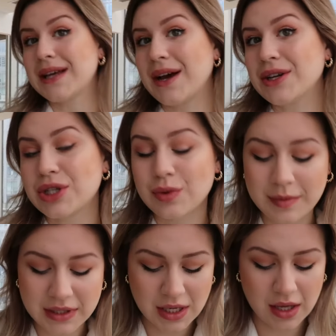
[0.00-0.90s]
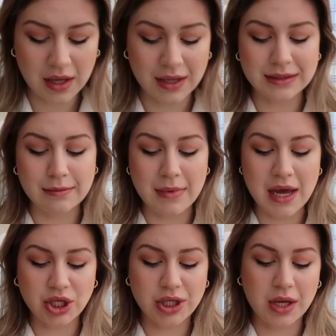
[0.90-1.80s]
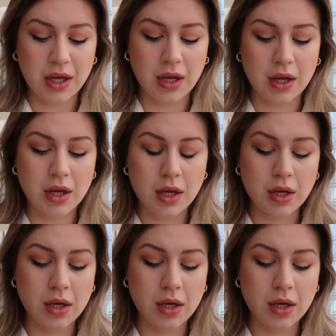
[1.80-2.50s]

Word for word: touch will be taking its matching